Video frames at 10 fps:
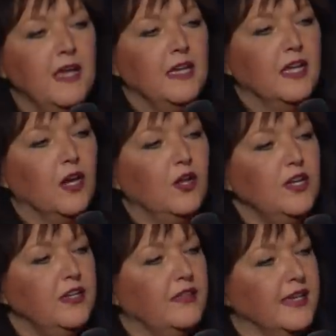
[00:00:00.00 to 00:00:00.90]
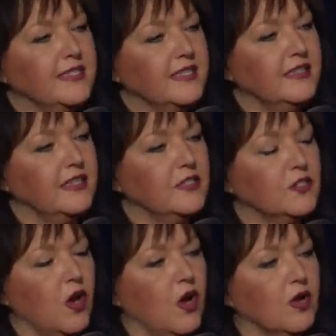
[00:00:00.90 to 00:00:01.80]
Not only did they sing these
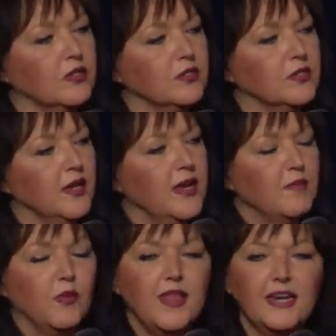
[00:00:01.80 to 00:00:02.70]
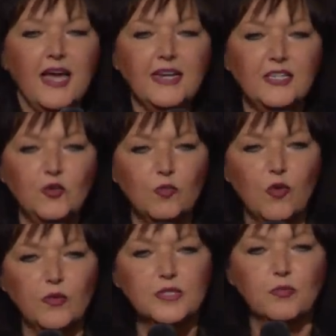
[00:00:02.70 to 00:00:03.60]
songs, but when that 19-year-old boy
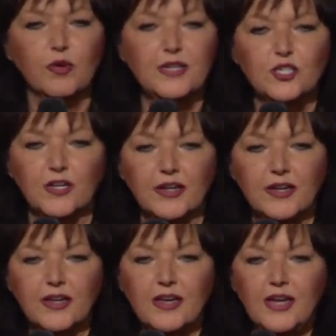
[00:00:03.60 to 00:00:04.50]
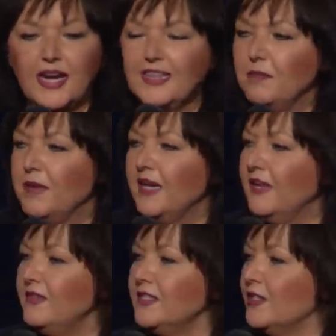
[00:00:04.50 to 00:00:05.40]
was preaching, in the middle of
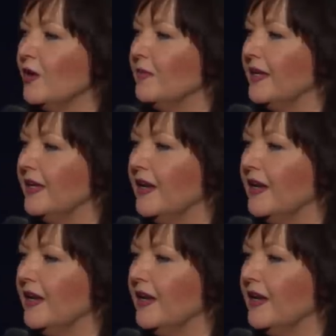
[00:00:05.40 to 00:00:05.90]
his sermon,